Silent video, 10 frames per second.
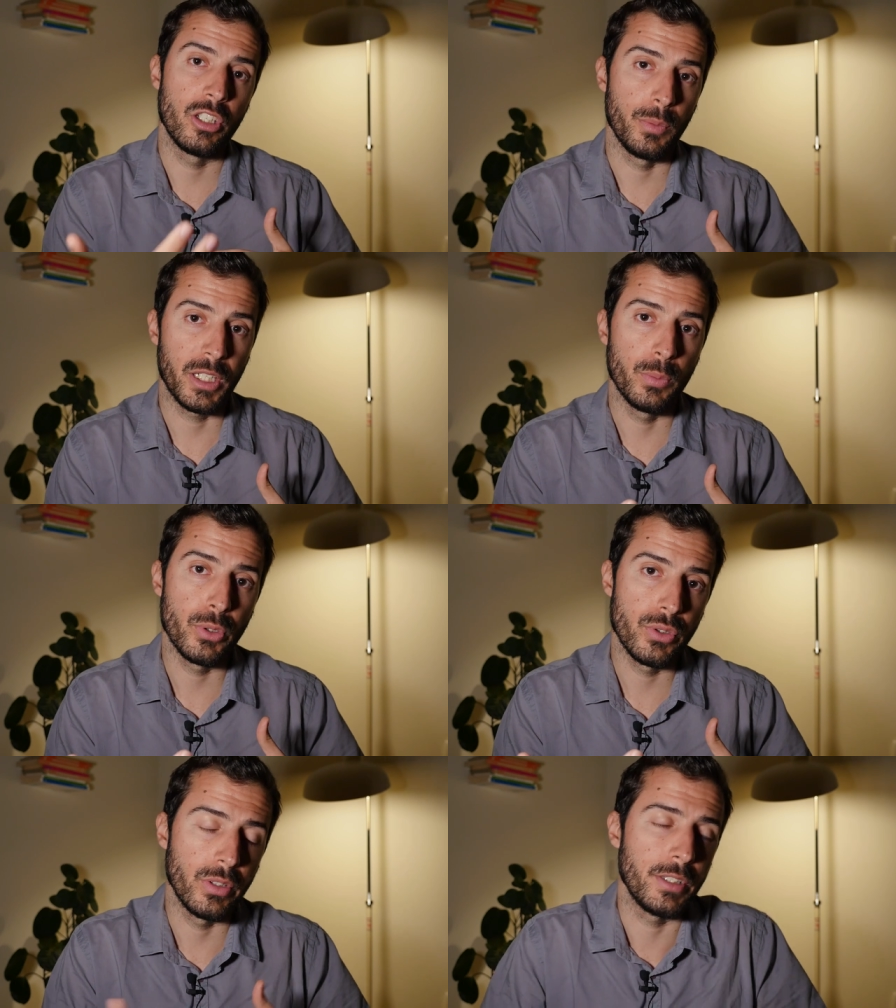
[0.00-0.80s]

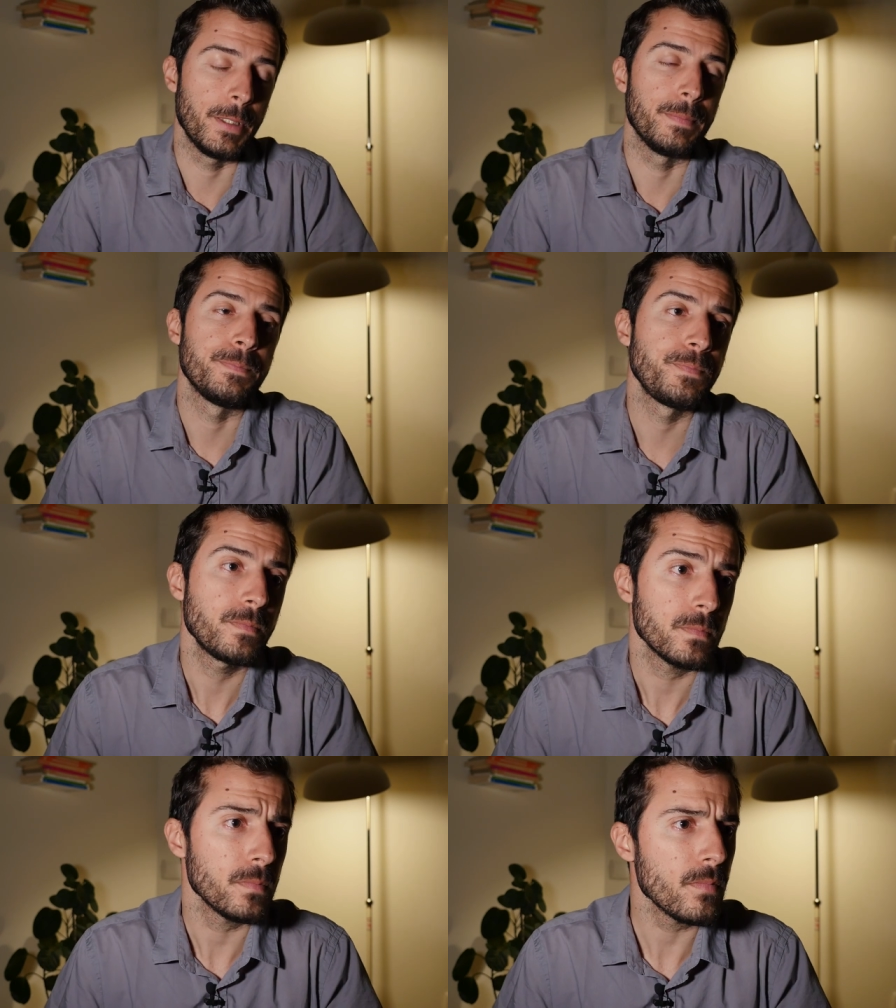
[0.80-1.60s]
opportunity.
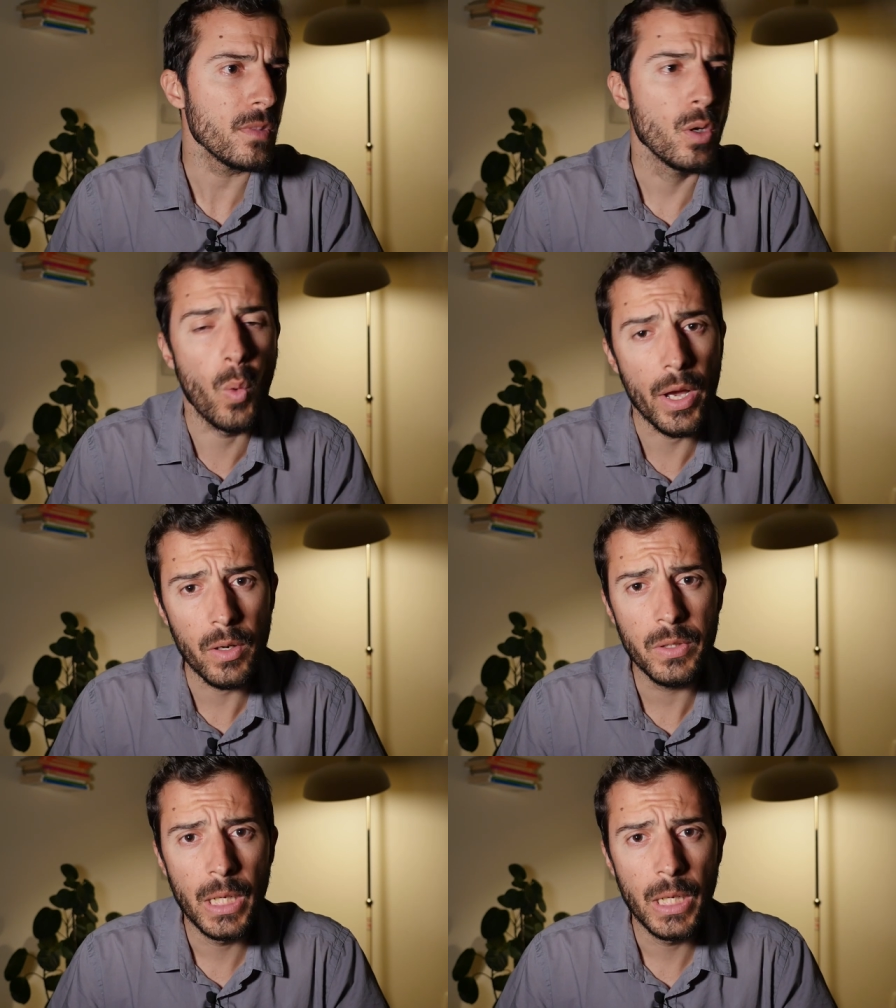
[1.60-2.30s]
Well,